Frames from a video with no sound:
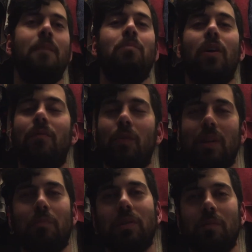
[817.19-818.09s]
Though if you
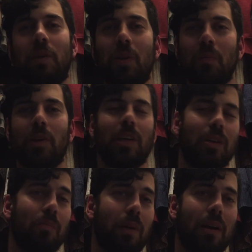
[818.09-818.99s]
wanted to put some humor in it,
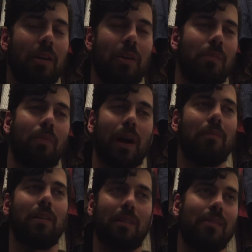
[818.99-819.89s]
you could
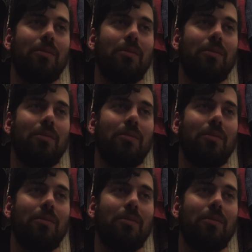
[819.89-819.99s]
probably